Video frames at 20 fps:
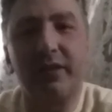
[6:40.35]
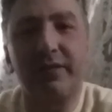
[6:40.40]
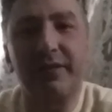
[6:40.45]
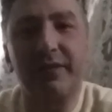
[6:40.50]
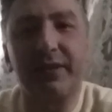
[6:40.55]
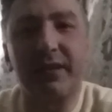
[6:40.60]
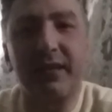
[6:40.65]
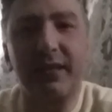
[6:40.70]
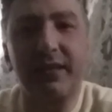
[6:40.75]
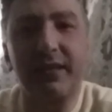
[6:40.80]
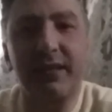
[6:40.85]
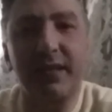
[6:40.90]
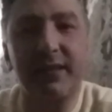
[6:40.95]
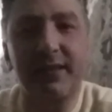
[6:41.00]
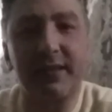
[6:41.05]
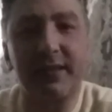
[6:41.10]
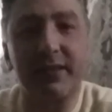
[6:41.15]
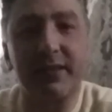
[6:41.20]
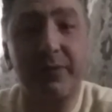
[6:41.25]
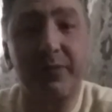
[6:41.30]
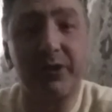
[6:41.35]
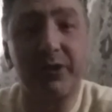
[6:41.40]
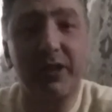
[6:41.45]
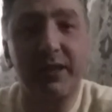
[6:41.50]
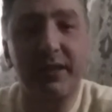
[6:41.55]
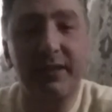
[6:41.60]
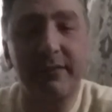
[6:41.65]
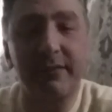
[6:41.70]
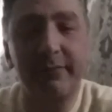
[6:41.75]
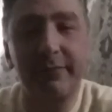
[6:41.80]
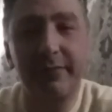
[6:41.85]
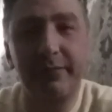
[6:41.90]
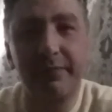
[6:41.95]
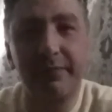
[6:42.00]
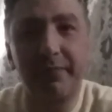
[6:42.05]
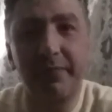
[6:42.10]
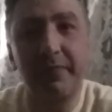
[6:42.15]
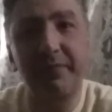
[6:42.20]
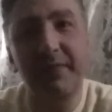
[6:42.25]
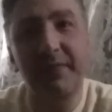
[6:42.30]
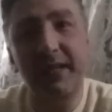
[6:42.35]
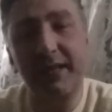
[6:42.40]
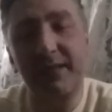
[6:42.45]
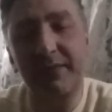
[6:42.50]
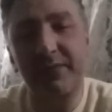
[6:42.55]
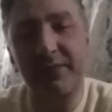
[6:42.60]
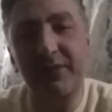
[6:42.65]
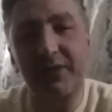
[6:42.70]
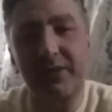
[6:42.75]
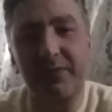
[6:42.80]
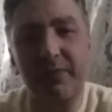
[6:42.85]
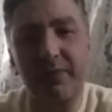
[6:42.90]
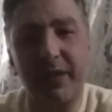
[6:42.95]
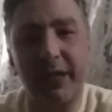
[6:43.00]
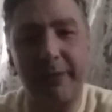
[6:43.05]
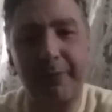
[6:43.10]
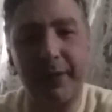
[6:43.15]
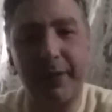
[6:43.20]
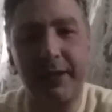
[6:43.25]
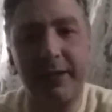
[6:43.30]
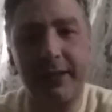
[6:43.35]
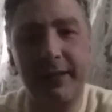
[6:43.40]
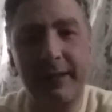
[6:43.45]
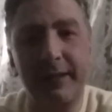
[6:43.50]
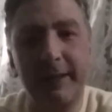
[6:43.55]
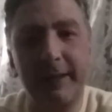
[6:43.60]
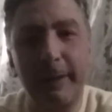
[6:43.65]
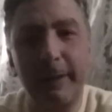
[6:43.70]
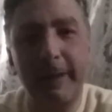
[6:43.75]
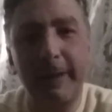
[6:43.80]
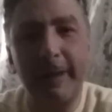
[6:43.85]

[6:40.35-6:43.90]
Obviously, taste is objective. That's just my opinion.